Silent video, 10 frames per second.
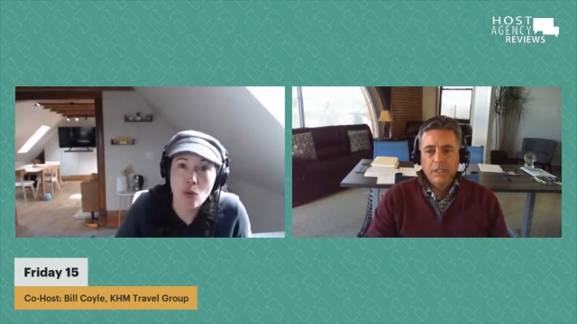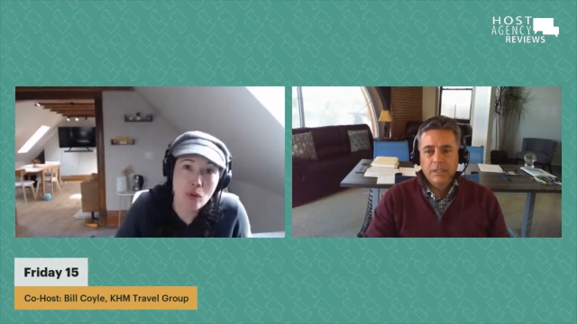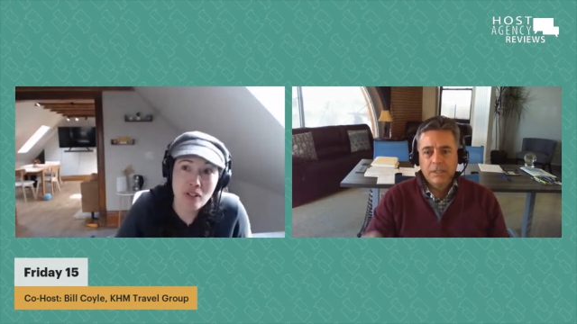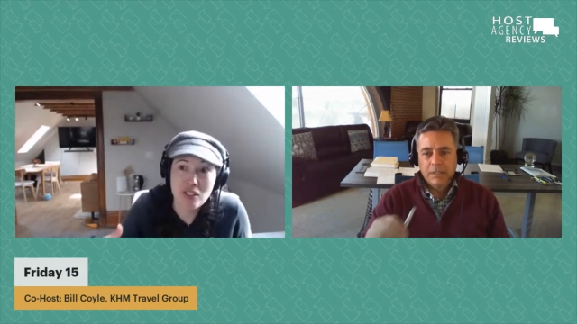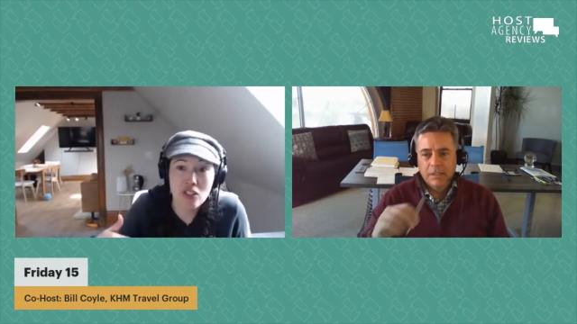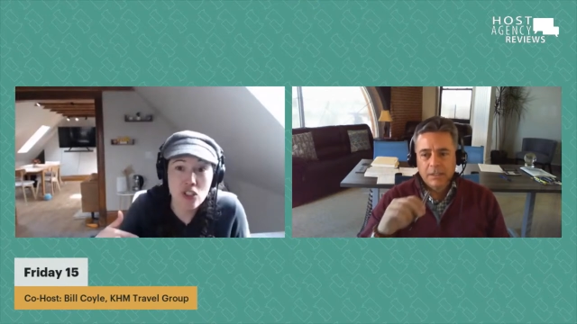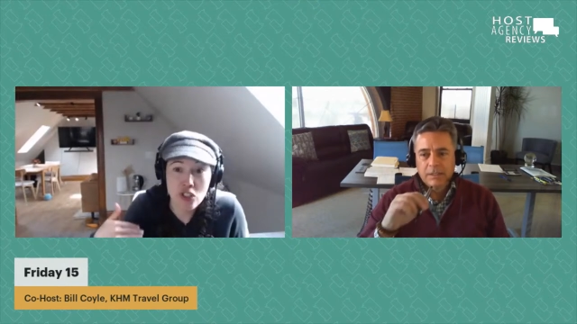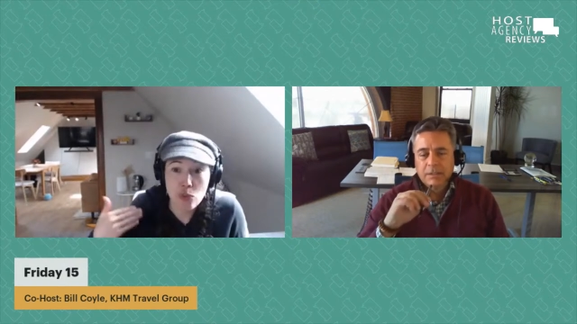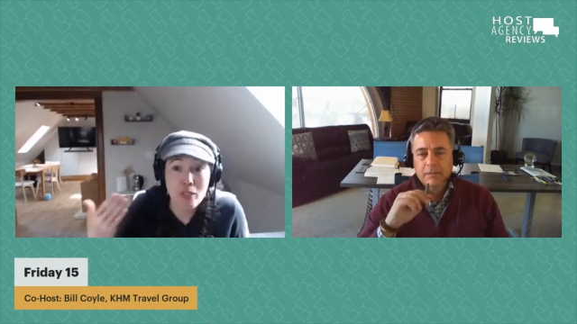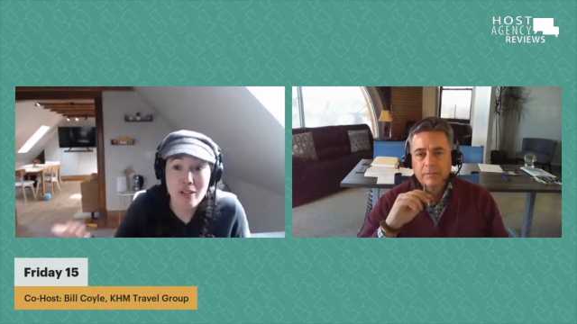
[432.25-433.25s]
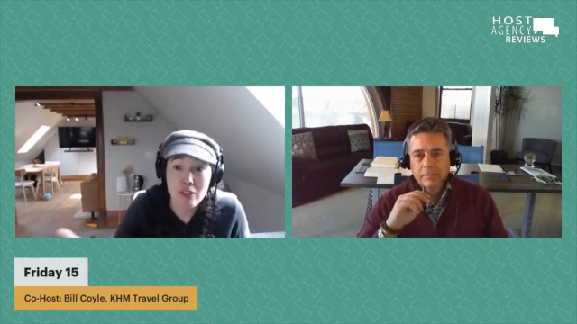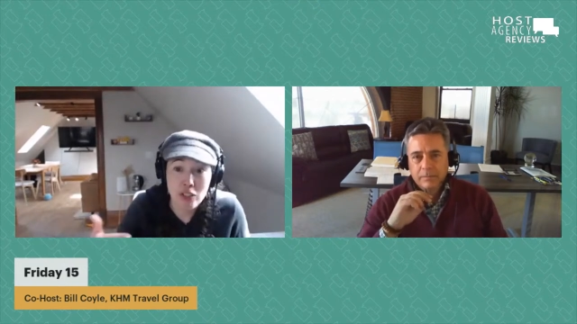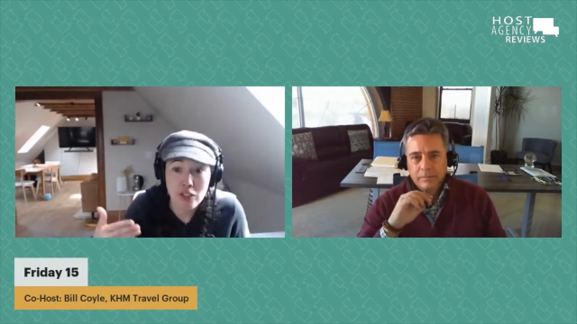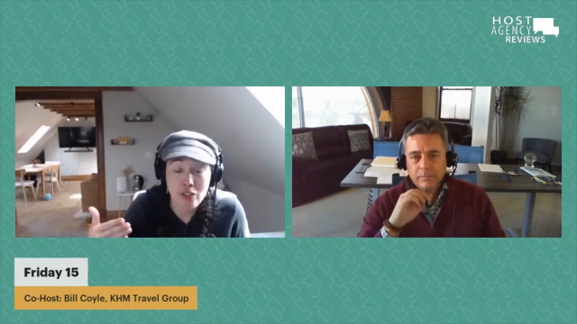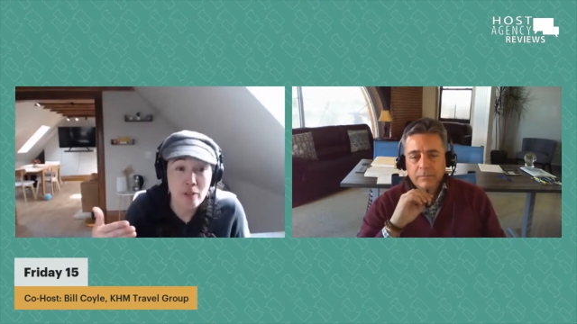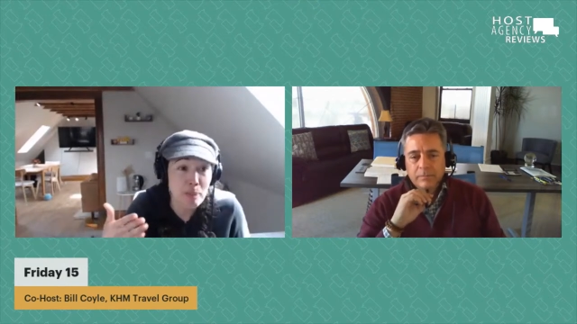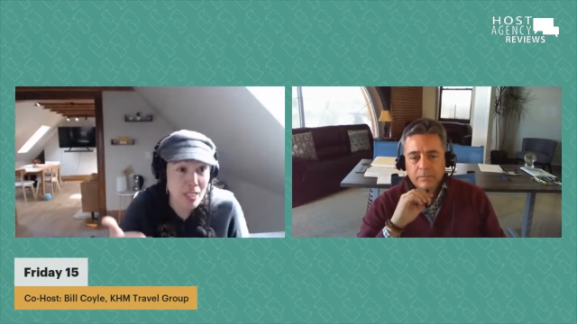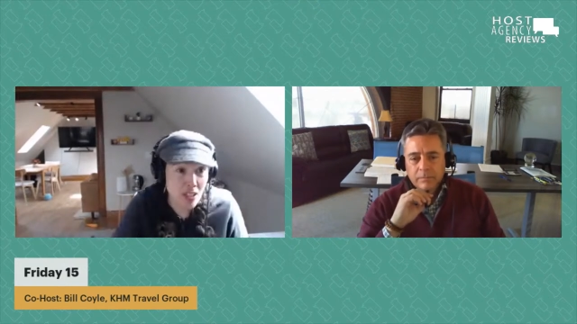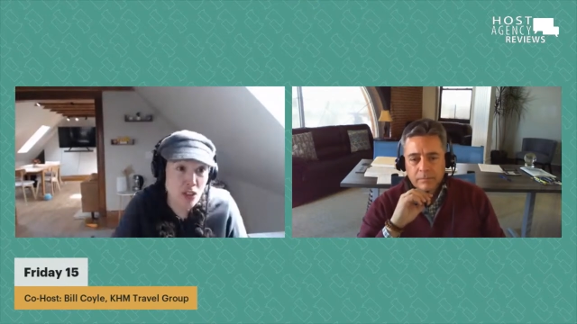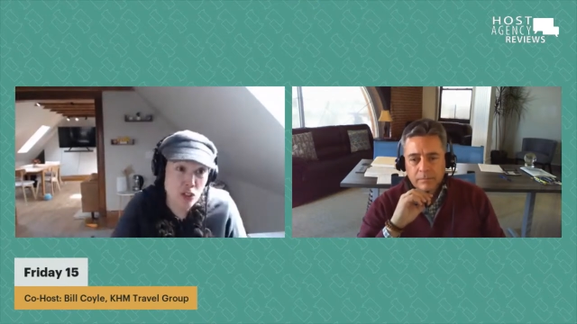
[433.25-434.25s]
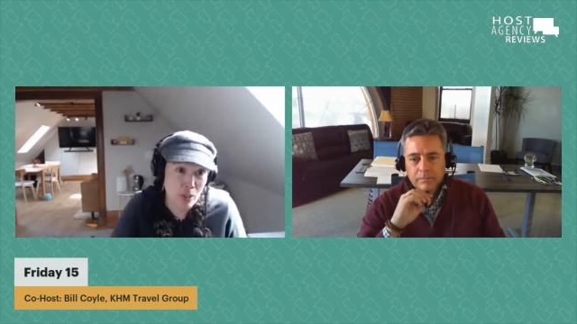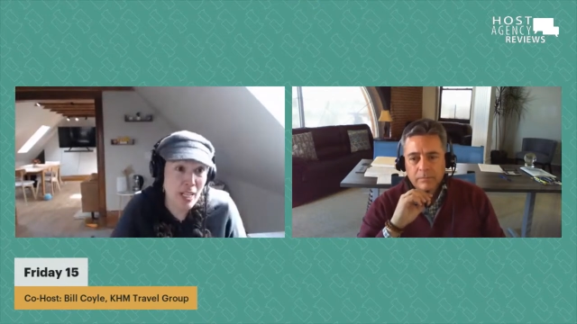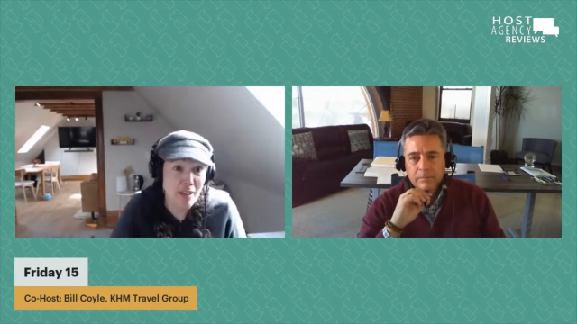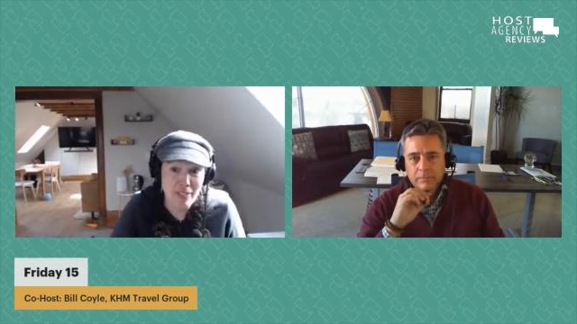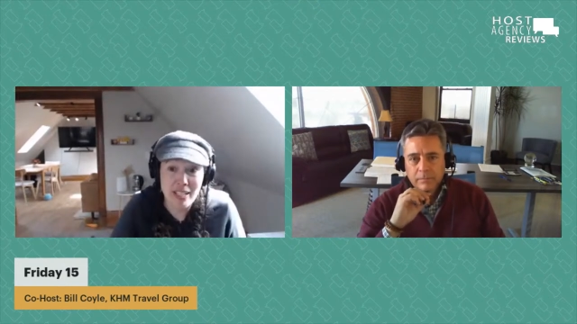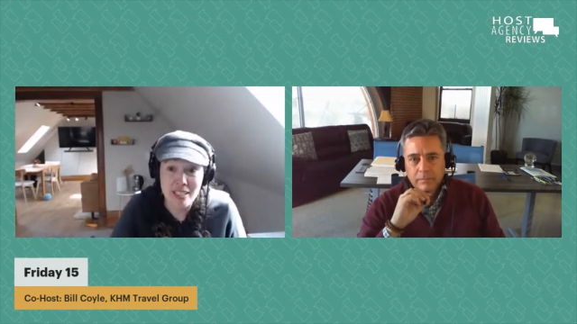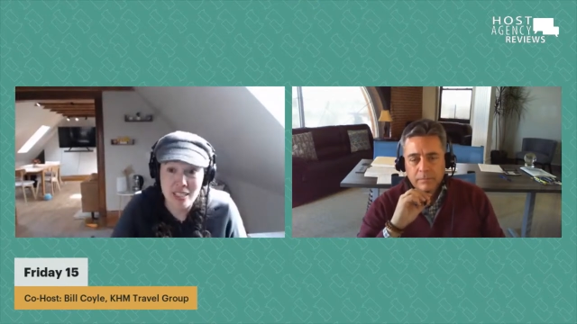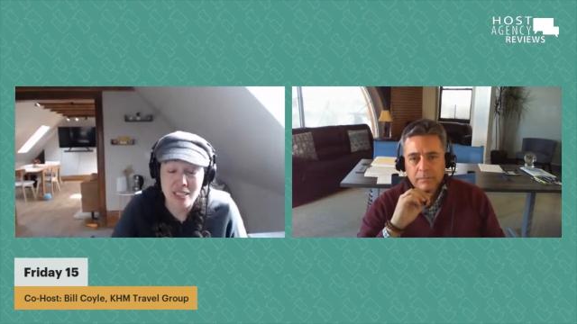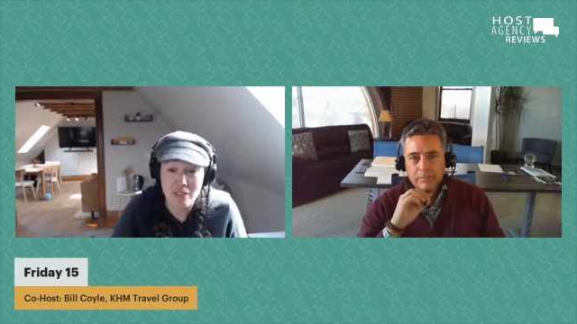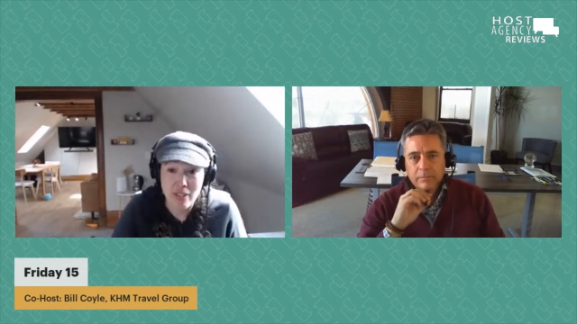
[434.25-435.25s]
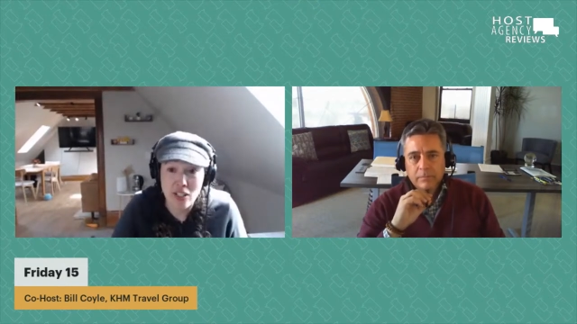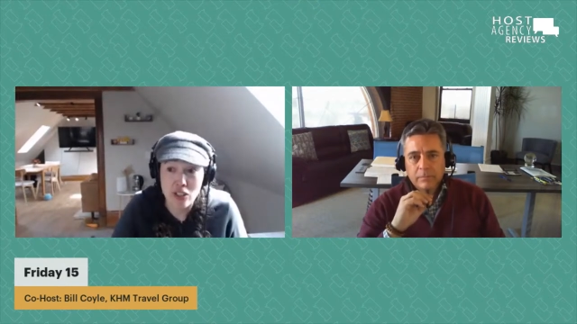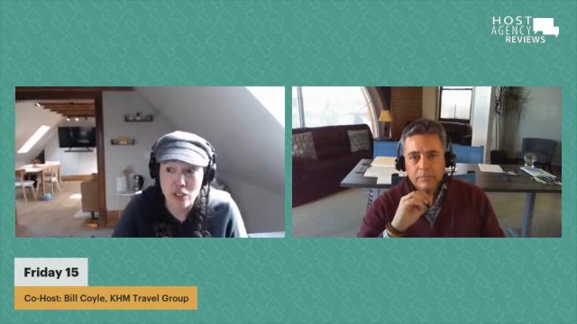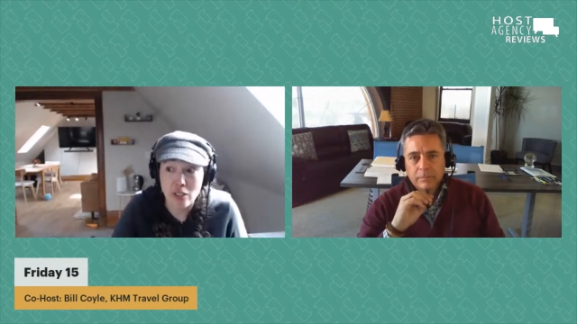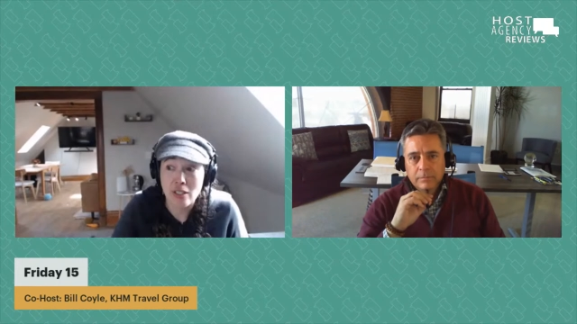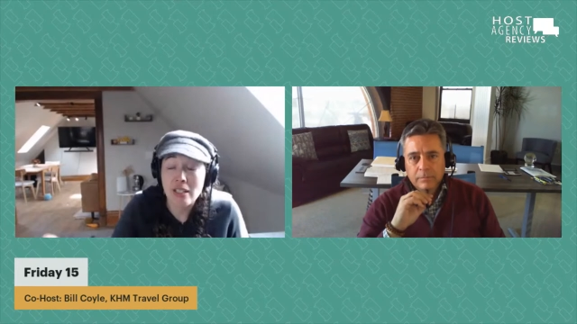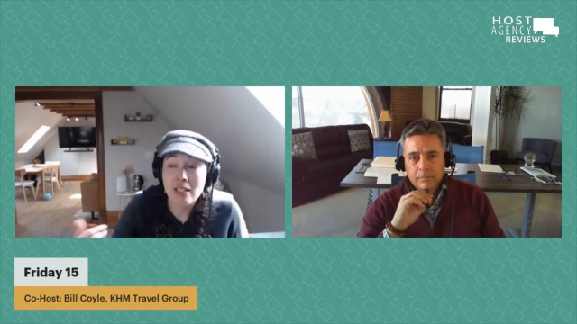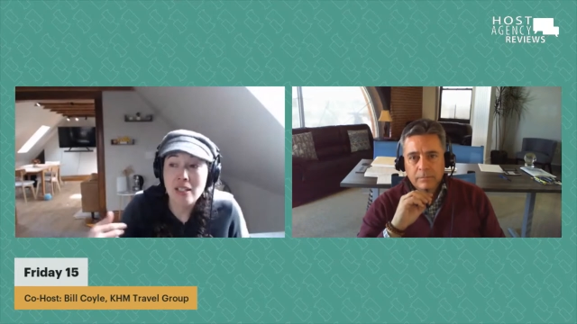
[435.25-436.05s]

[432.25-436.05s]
Speaker 1: Yes, or is it yes. just whenever you're, because you're doing FIT and adventure,